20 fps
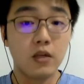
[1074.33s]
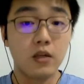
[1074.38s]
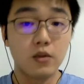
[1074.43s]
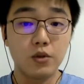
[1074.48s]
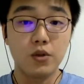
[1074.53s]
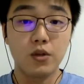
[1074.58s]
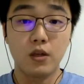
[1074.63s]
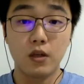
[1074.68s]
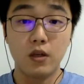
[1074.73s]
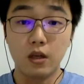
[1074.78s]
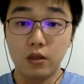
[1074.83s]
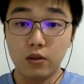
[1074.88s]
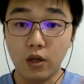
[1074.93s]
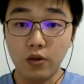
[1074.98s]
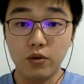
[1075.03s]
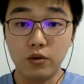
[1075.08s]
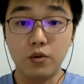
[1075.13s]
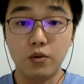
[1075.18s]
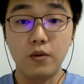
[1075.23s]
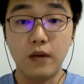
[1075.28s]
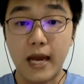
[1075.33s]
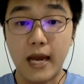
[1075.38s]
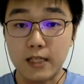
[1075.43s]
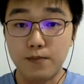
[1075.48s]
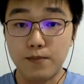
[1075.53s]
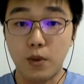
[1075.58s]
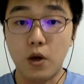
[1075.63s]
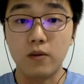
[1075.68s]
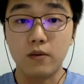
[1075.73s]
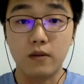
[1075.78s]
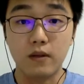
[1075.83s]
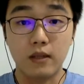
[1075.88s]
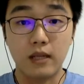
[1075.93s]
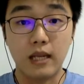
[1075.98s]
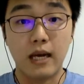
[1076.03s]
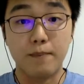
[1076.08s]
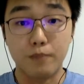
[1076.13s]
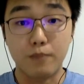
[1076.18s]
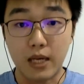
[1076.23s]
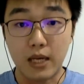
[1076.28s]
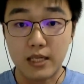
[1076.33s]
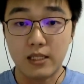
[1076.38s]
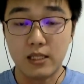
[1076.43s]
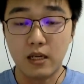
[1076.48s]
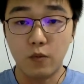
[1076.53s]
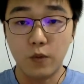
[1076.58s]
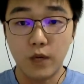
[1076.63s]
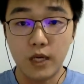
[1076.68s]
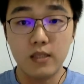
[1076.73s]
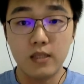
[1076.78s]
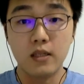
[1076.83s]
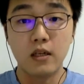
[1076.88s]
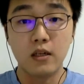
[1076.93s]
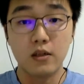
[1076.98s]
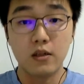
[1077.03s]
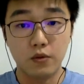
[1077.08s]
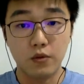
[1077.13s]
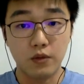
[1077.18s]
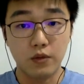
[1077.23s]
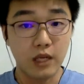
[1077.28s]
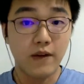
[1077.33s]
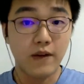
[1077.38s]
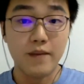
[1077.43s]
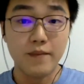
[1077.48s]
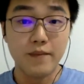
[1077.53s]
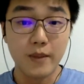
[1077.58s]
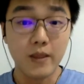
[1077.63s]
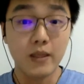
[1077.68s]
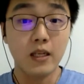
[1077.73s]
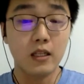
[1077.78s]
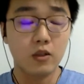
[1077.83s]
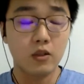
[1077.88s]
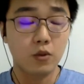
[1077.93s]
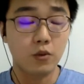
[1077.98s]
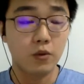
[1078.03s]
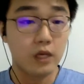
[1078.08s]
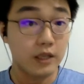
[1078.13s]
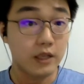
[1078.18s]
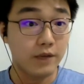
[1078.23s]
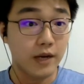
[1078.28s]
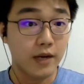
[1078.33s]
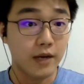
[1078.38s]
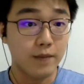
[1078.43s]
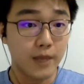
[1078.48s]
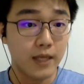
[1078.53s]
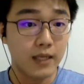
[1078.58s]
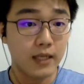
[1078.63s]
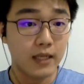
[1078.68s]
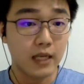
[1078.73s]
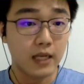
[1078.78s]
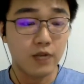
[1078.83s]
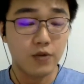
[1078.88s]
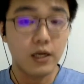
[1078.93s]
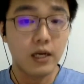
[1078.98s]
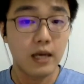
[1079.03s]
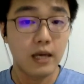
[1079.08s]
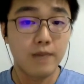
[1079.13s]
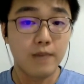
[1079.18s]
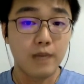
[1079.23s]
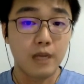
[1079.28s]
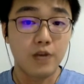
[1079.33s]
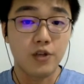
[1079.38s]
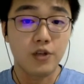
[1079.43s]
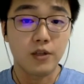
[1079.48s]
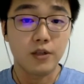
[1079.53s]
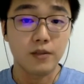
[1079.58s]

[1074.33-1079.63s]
to not to export their plastic waste to developing countries like Malaysia.